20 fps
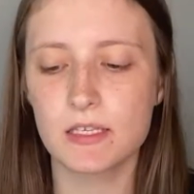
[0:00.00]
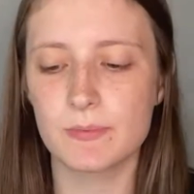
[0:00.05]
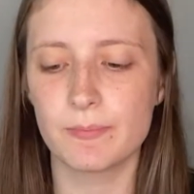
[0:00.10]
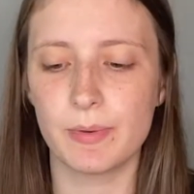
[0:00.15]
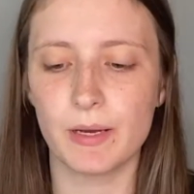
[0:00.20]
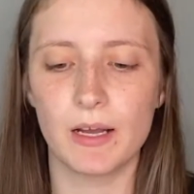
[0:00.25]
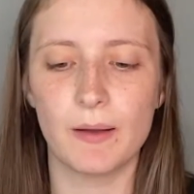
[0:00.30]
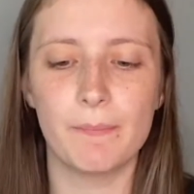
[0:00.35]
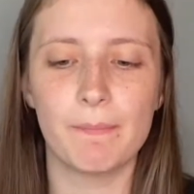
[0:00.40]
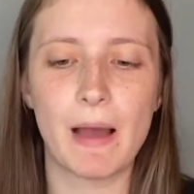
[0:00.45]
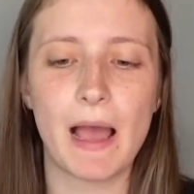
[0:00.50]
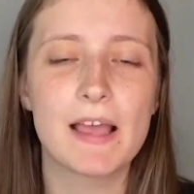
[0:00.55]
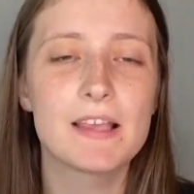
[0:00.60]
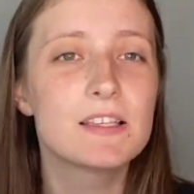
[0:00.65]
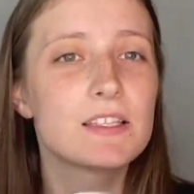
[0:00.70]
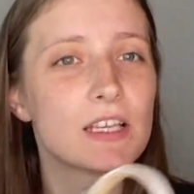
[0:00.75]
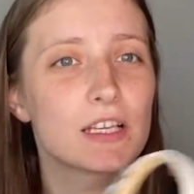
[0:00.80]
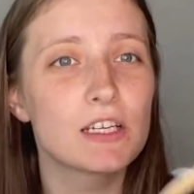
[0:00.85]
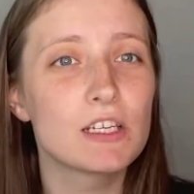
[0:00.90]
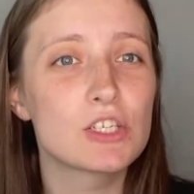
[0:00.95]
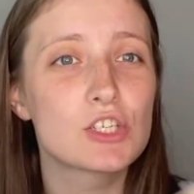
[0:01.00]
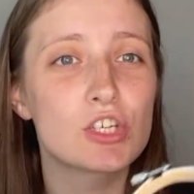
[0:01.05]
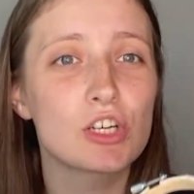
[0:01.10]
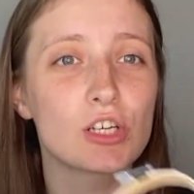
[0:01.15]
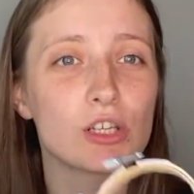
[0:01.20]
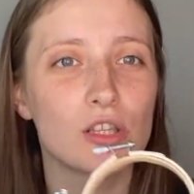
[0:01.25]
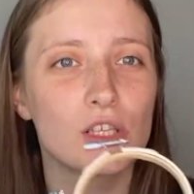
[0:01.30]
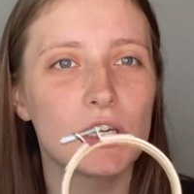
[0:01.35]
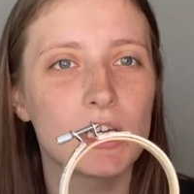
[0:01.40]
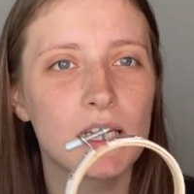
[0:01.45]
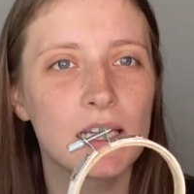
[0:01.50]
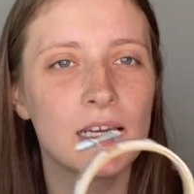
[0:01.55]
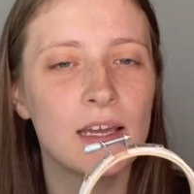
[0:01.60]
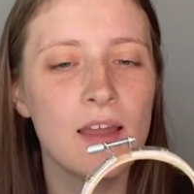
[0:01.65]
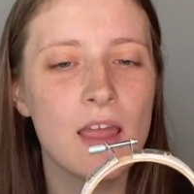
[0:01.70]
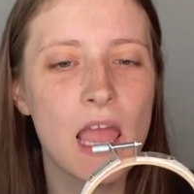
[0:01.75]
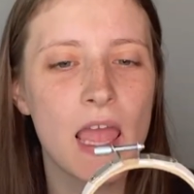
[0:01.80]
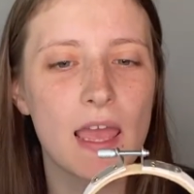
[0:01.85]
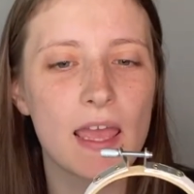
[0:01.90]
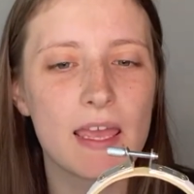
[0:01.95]
but my signature look
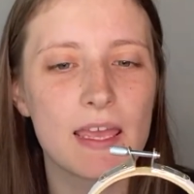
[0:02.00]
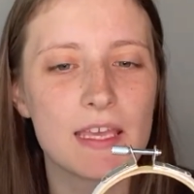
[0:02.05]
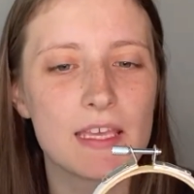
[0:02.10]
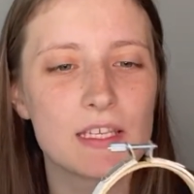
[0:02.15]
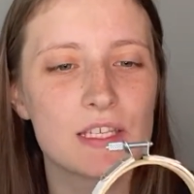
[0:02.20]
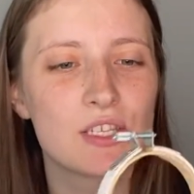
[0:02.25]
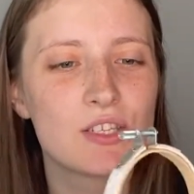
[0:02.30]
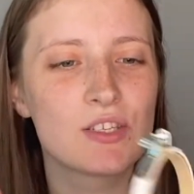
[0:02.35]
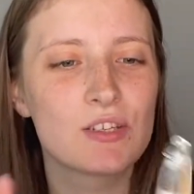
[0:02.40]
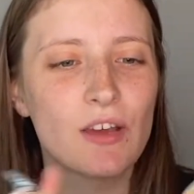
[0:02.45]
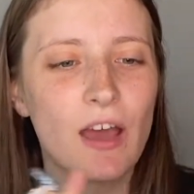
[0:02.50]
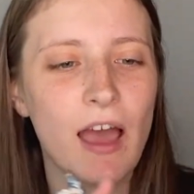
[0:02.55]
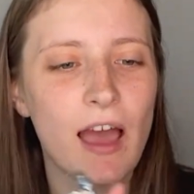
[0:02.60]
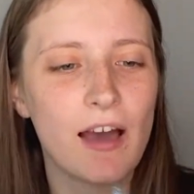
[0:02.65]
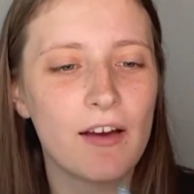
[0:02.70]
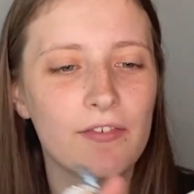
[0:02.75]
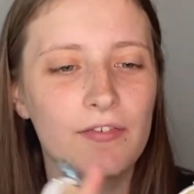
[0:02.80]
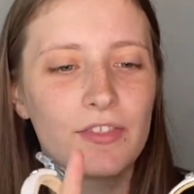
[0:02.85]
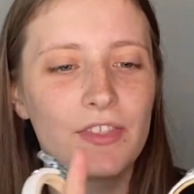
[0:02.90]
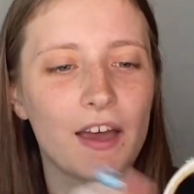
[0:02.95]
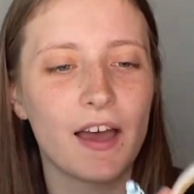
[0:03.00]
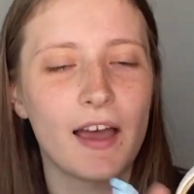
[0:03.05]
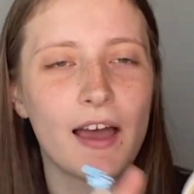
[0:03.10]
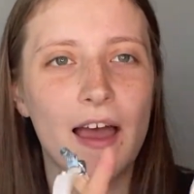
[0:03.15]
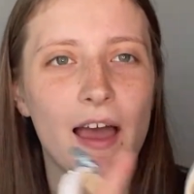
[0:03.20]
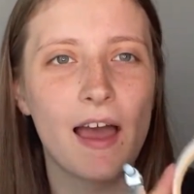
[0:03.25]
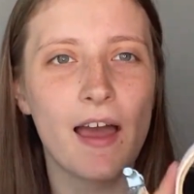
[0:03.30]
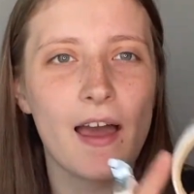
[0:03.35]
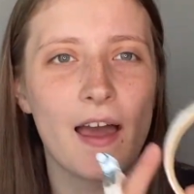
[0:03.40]
is to have that